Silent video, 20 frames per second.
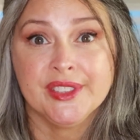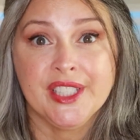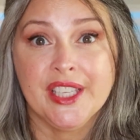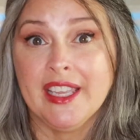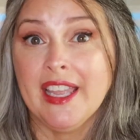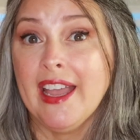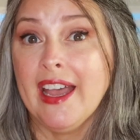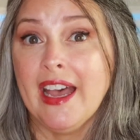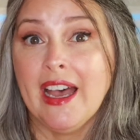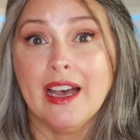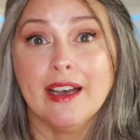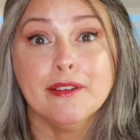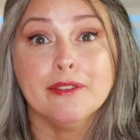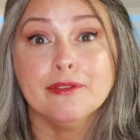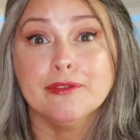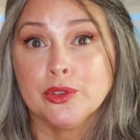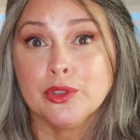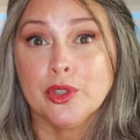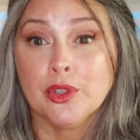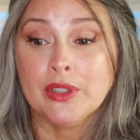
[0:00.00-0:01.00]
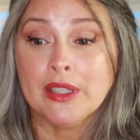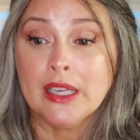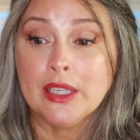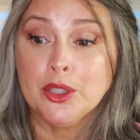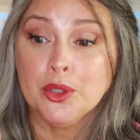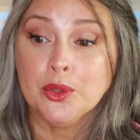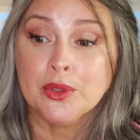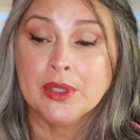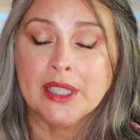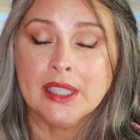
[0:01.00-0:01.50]
say half, so
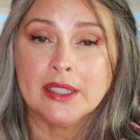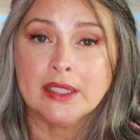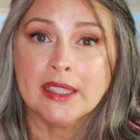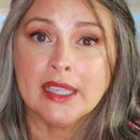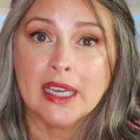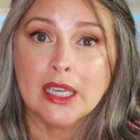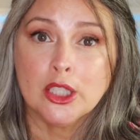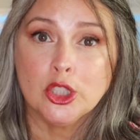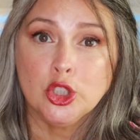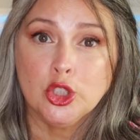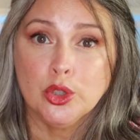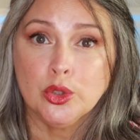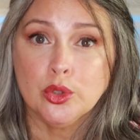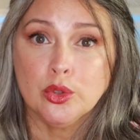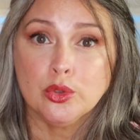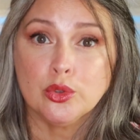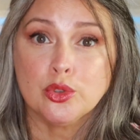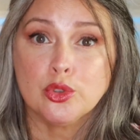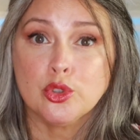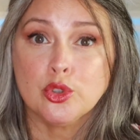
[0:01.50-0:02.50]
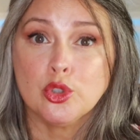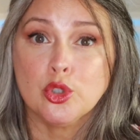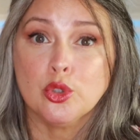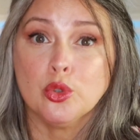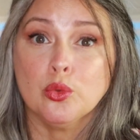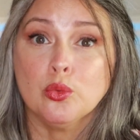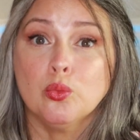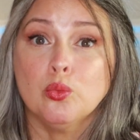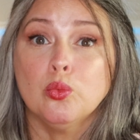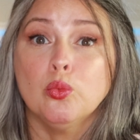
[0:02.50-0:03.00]
that you can get used
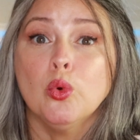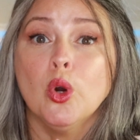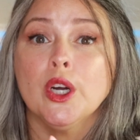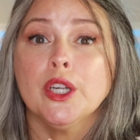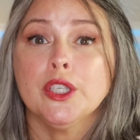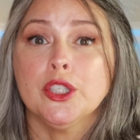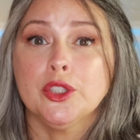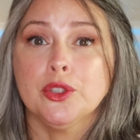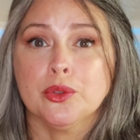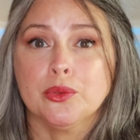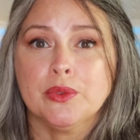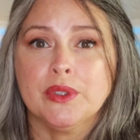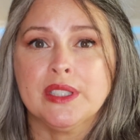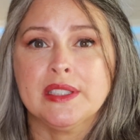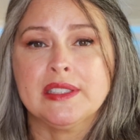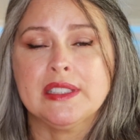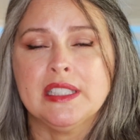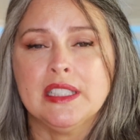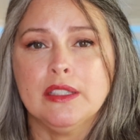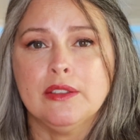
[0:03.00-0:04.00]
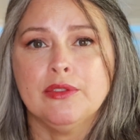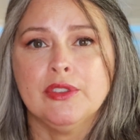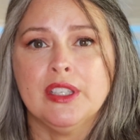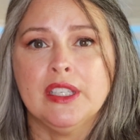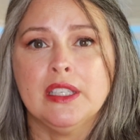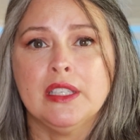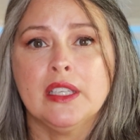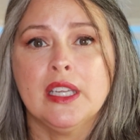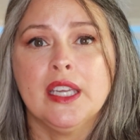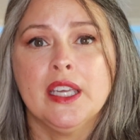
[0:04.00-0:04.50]
to what you're
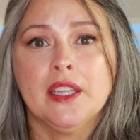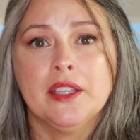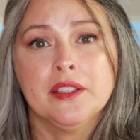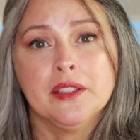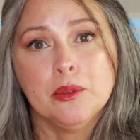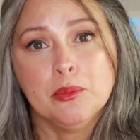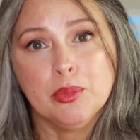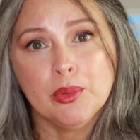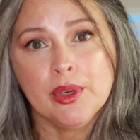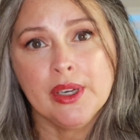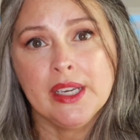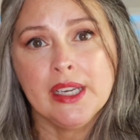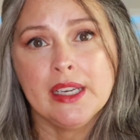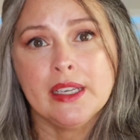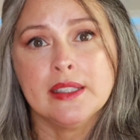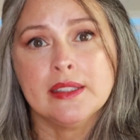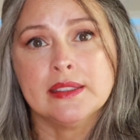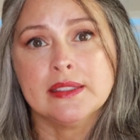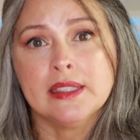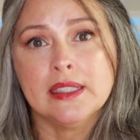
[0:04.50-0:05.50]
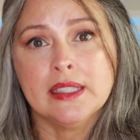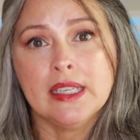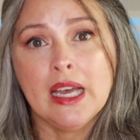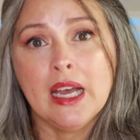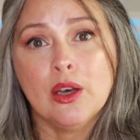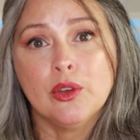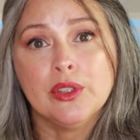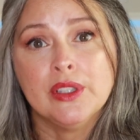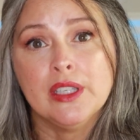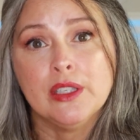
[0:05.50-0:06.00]
receiving and the brands and
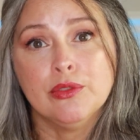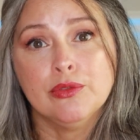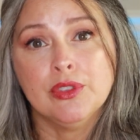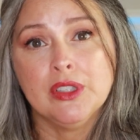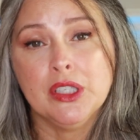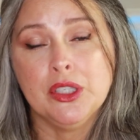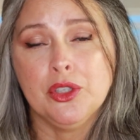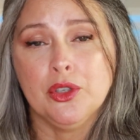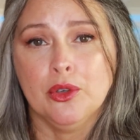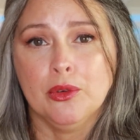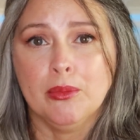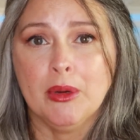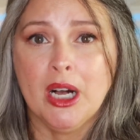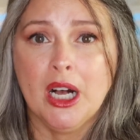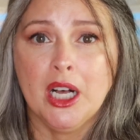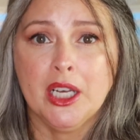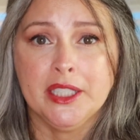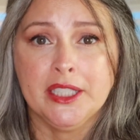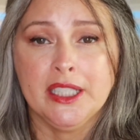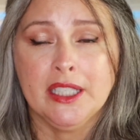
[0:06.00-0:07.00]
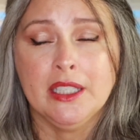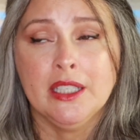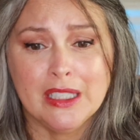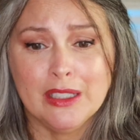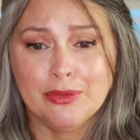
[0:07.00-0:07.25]
how they fit your body.